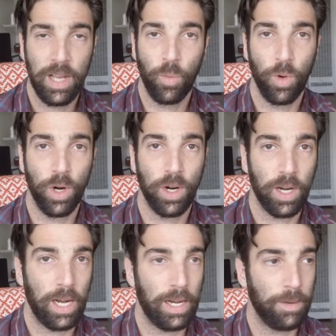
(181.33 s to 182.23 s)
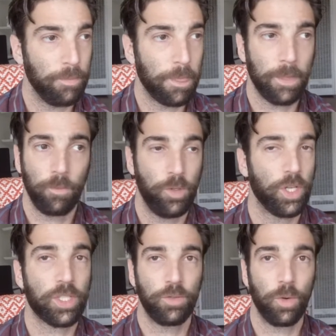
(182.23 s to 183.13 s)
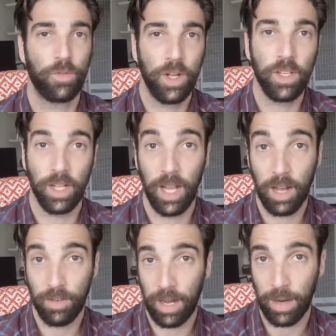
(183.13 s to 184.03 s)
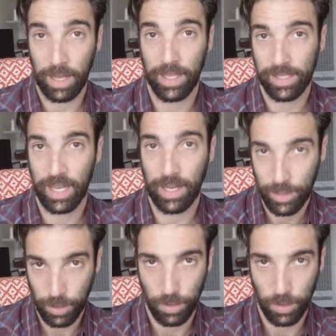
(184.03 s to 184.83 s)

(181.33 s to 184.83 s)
We're feeling the love on this side too.